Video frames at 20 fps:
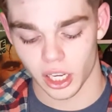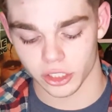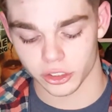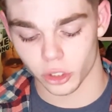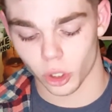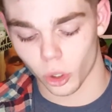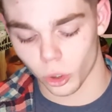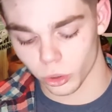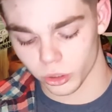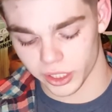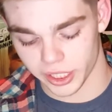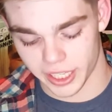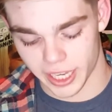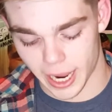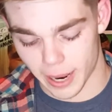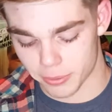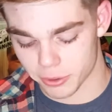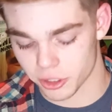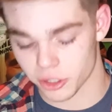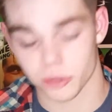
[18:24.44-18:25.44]
totally
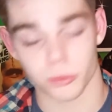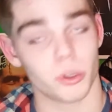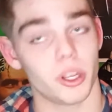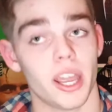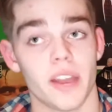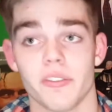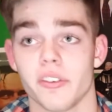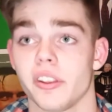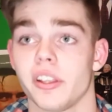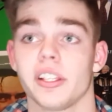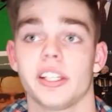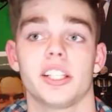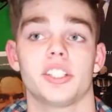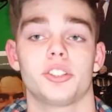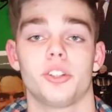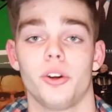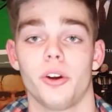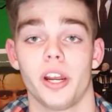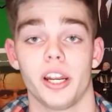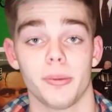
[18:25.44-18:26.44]
captures everything
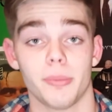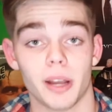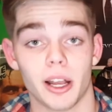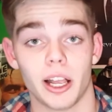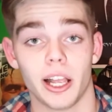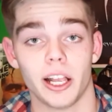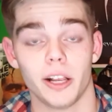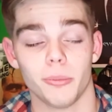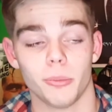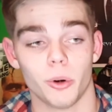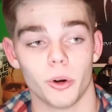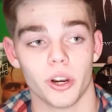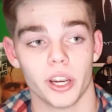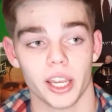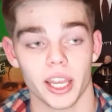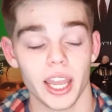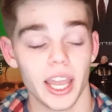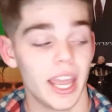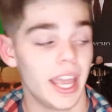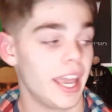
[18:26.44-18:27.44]
that's great about
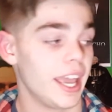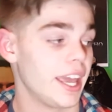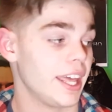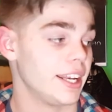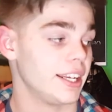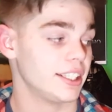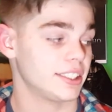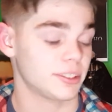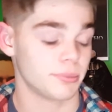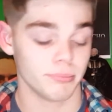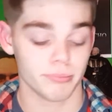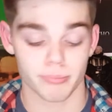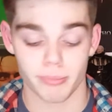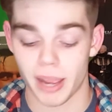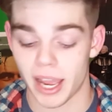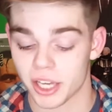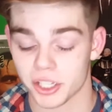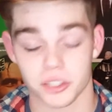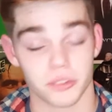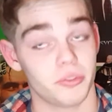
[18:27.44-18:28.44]
Hellboy, and it's
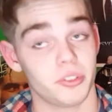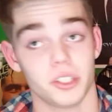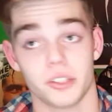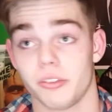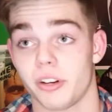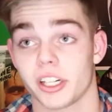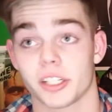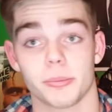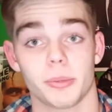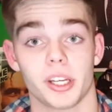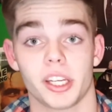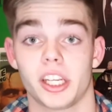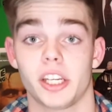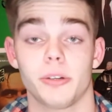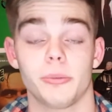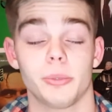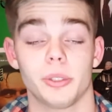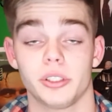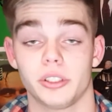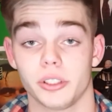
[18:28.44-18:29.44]
masterfully directed by
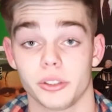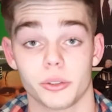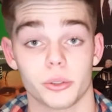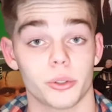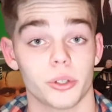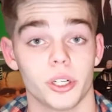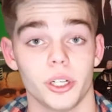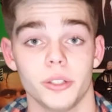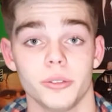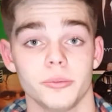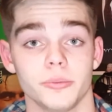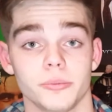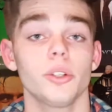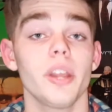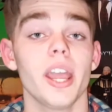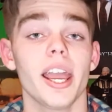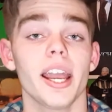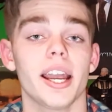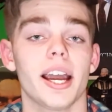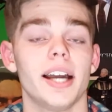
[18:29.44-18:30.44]
Guillermo del Toro. So
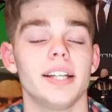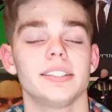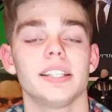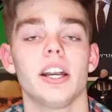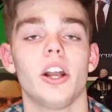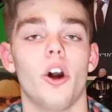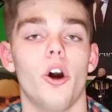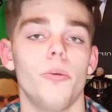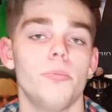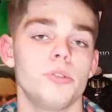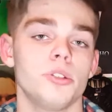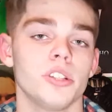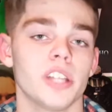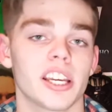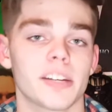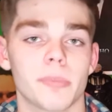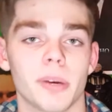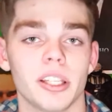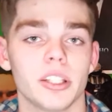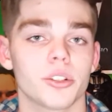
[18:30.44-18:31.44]
yeah, guys, I hope you
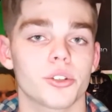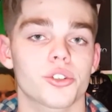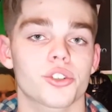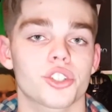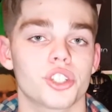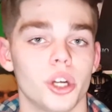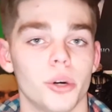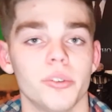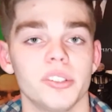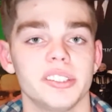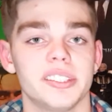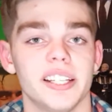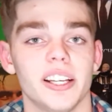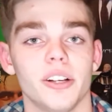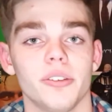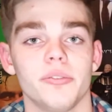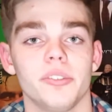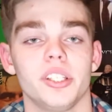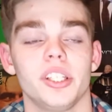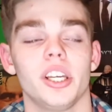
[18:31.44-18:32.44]
like my little show and
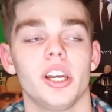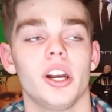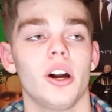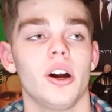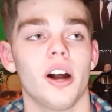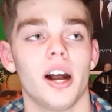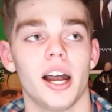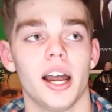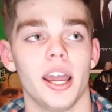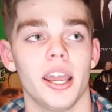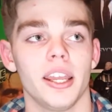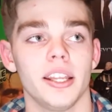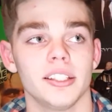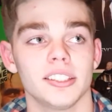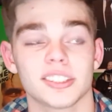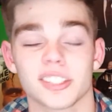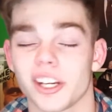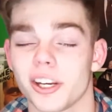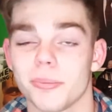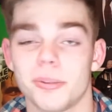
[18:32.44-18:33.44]
tell video.
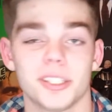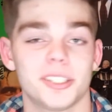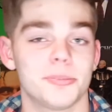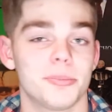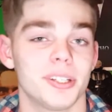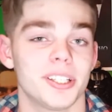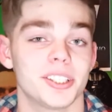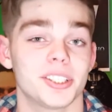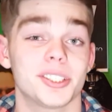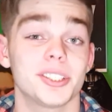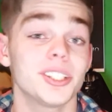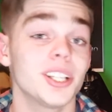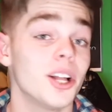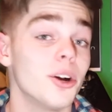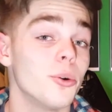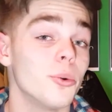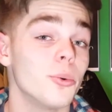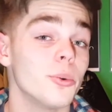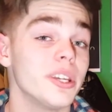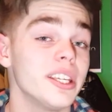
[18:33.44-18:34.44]
Sorry it's been a
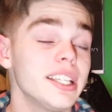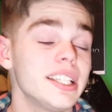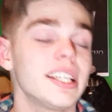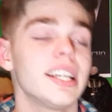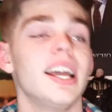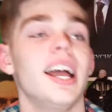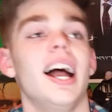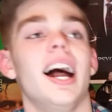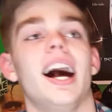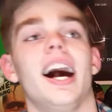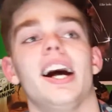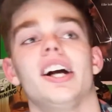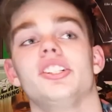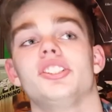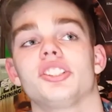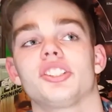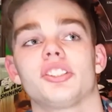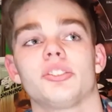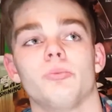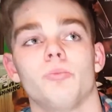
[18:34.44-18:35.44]
slow week. I
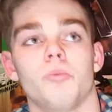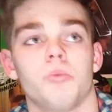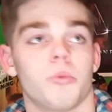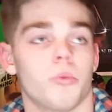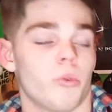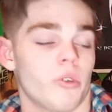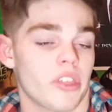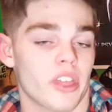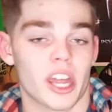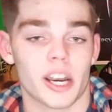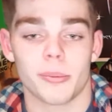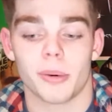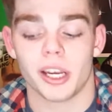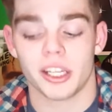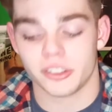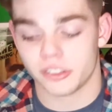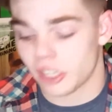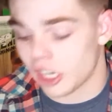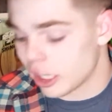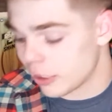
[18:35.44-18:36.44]
just thought
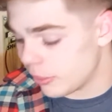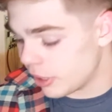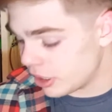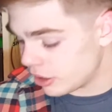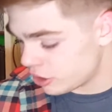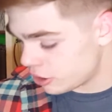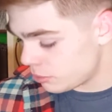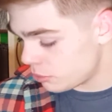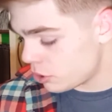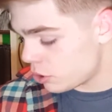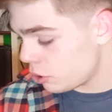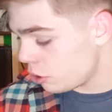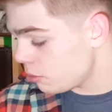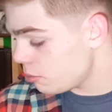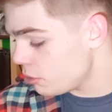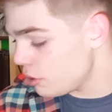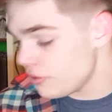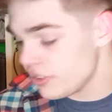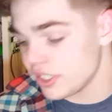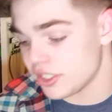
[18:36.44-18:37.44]
I'd talk about some cool
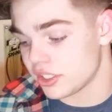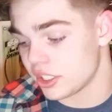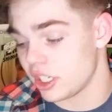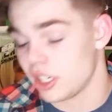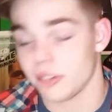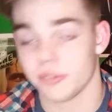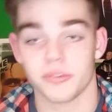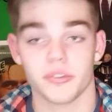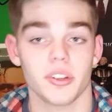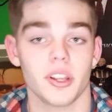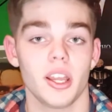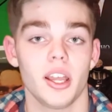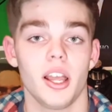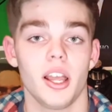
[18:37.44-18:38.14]
movie stuff.